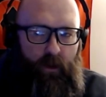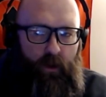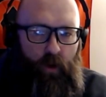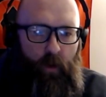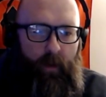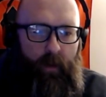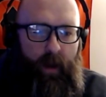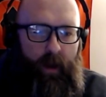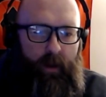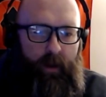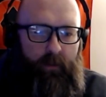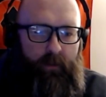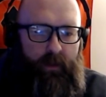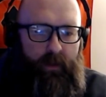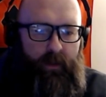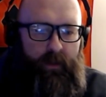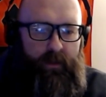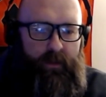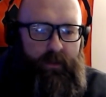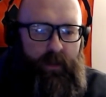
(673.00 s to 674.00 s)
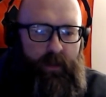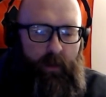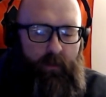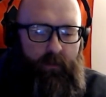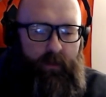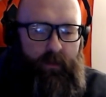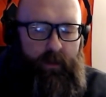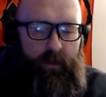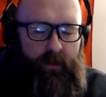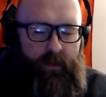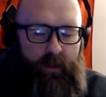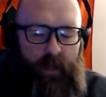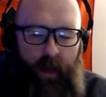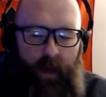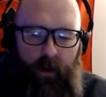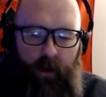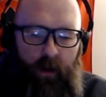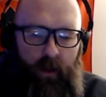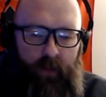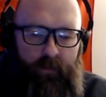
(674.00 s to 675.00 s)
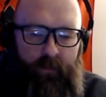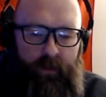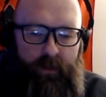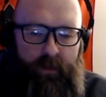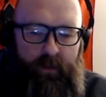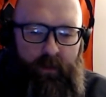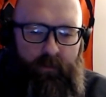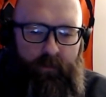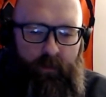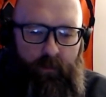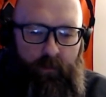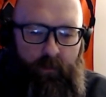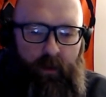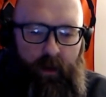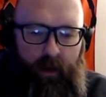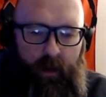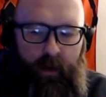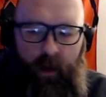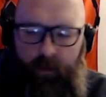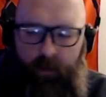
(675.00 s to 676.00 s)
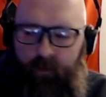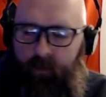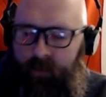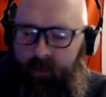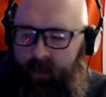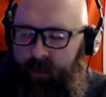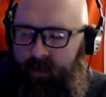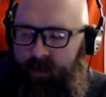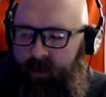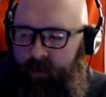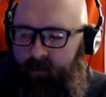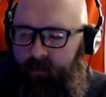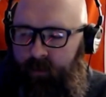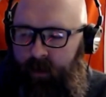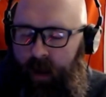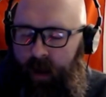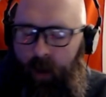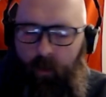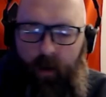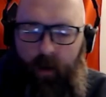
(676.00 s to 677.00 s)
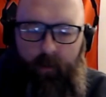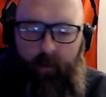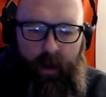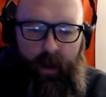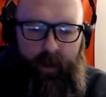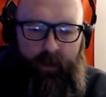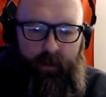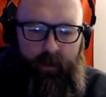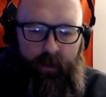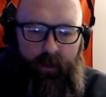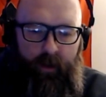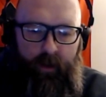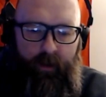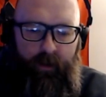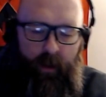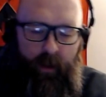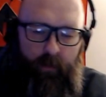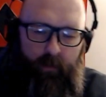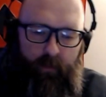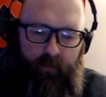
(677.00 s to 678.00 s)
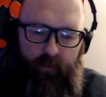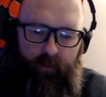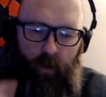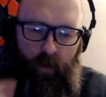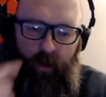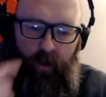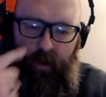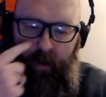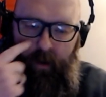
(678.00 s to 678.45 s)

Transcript: back because some of it is, not all of it's different, but enough of it is different. I went back and did it again before